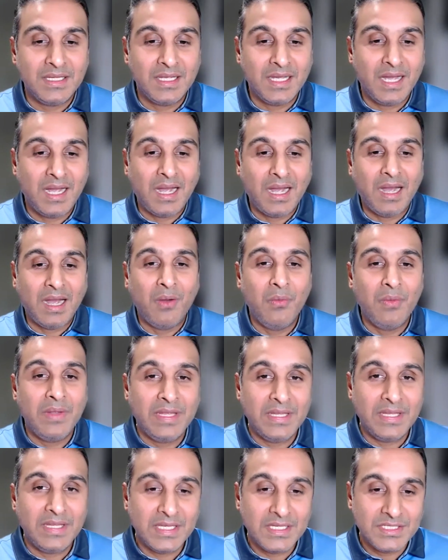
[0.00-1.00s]
how
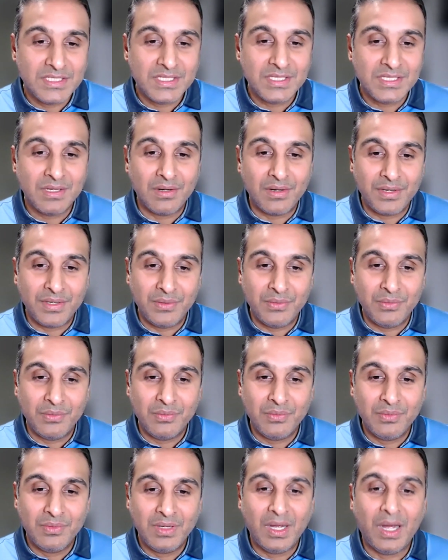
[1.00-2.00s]
engaging are
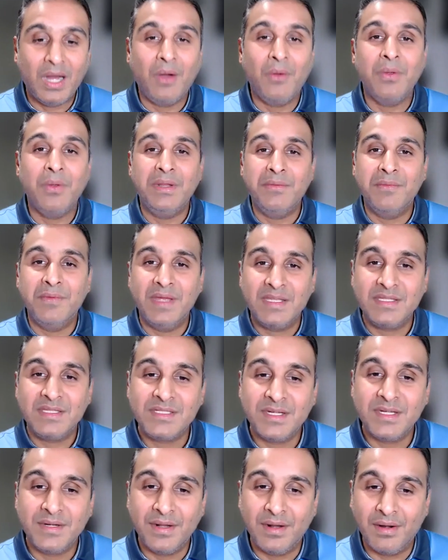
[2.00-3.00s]
you? How
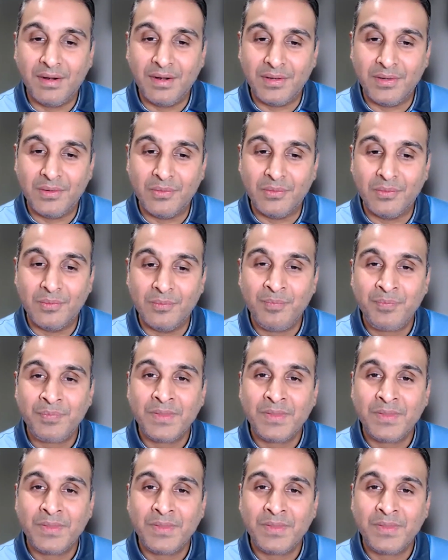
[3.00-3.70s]
invested are you?